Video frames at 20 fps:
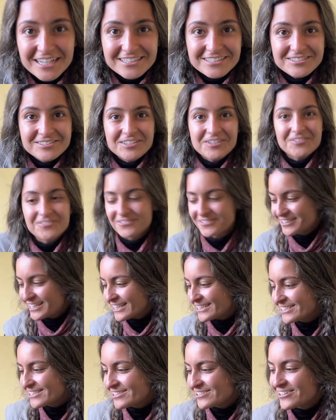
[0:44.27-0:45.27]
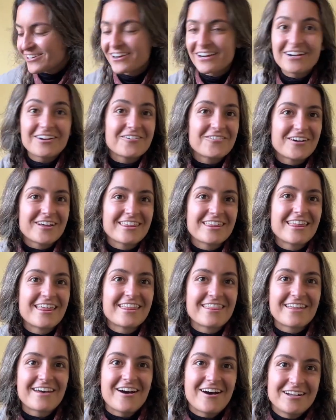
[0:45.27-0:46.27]
so let's start with
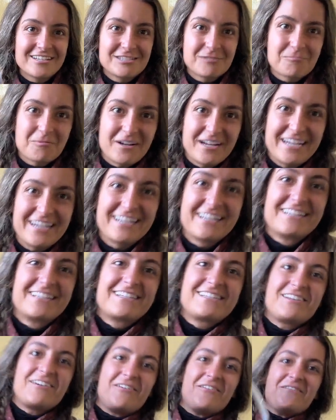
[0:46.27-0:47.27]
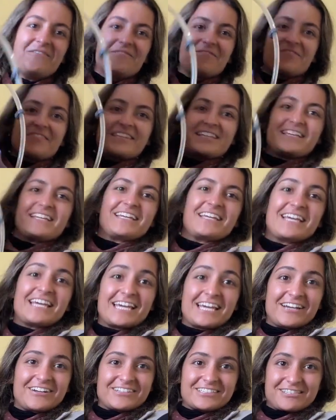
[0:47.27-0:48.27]
the Osprey. So
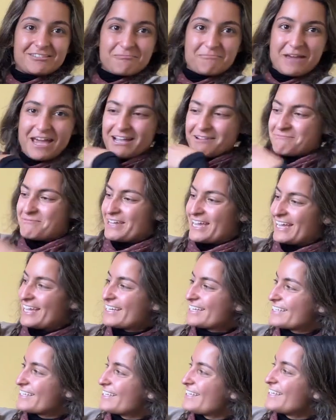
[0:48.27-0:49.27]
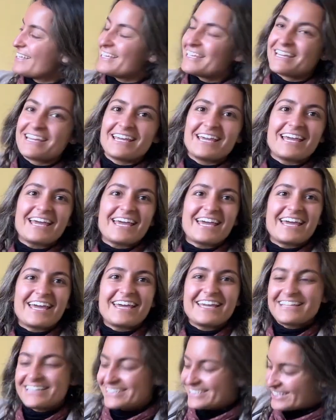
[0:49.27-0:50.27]
here's the backpack,
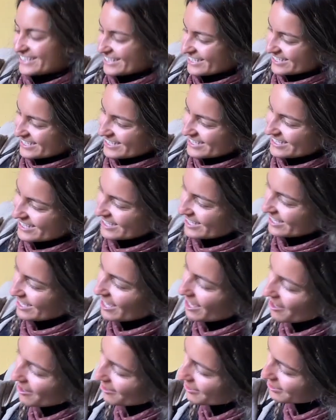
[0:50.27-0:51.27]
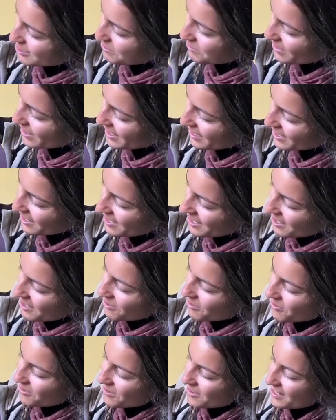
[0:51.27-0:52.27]
and this is the Osprey
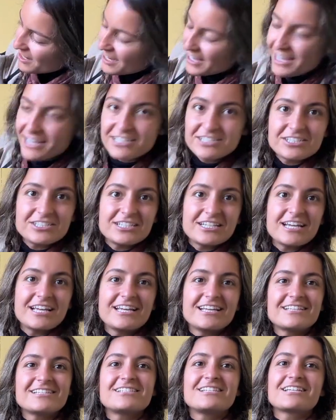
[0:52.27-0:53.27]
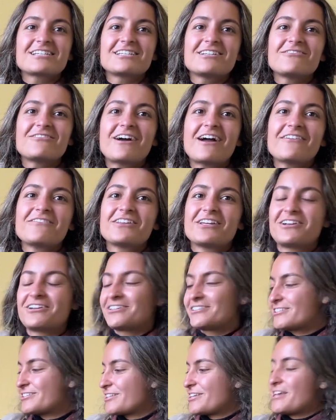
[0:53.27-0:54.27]
Aura AG 65
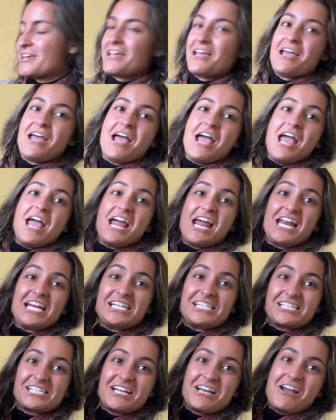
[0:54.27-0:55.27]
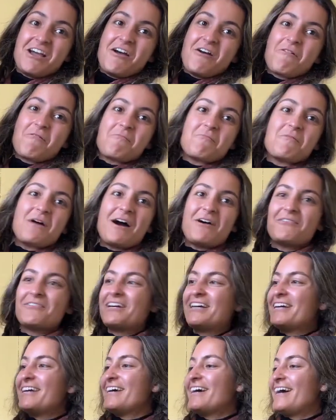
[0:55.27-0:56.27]
liters. And wow,
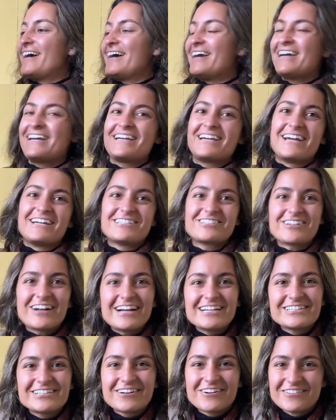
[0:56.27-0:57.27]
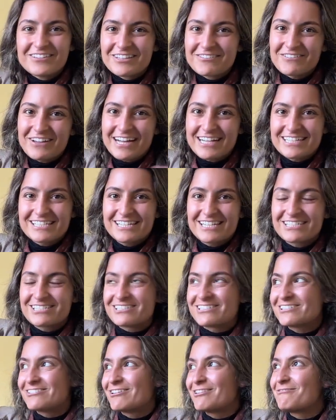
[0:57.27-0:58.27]
I tried to only pack
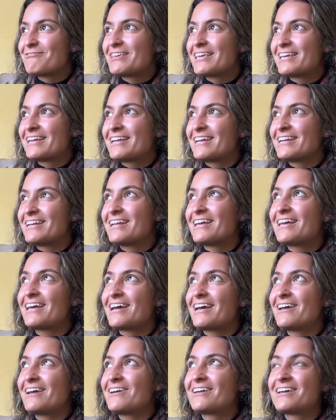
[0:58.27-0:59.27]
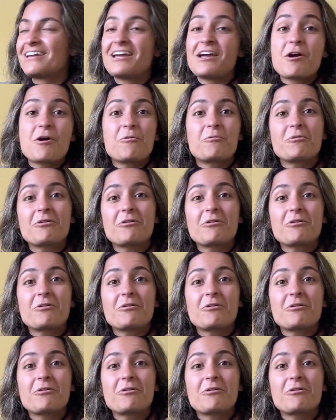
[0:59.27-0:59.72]
essentials with me in it. I will